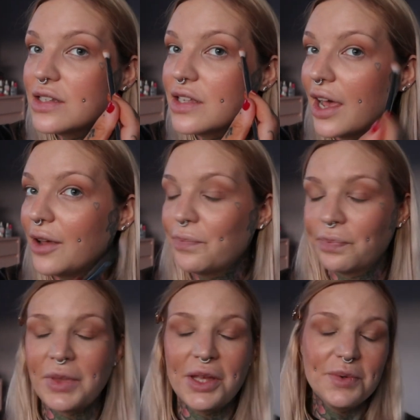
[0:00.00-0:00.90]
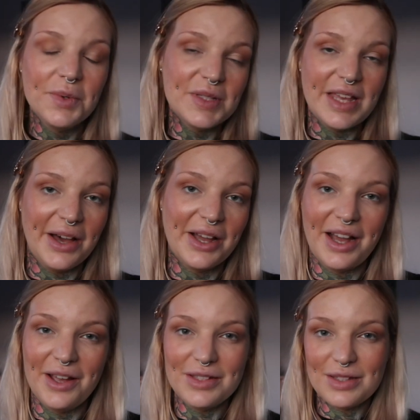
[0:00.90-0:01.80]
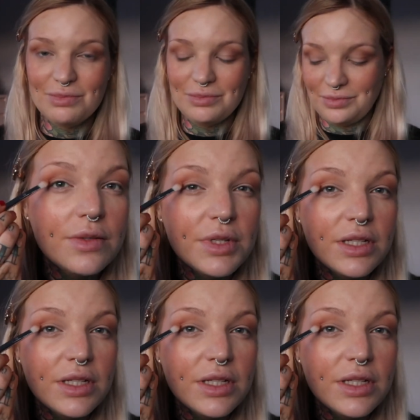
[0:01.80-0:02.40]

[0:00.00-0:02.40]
So we'll see how it goes. I'm